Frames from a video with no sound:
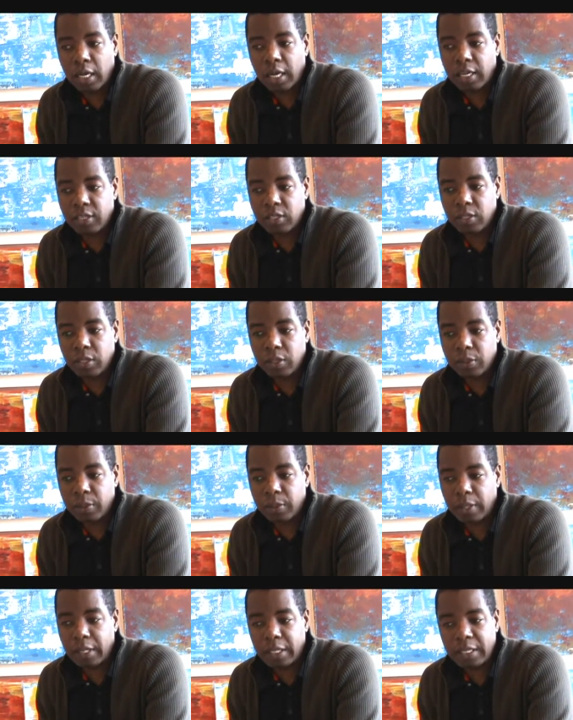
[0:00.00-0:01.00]
as you
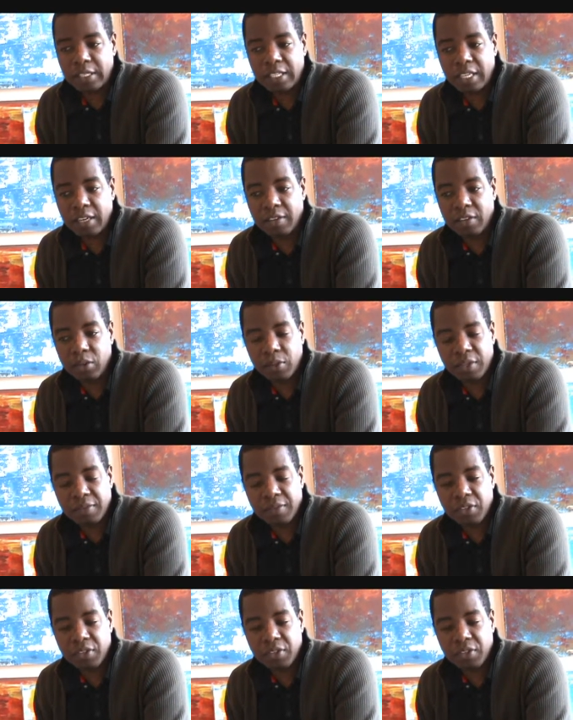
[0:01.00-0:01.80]
could see in the U.S.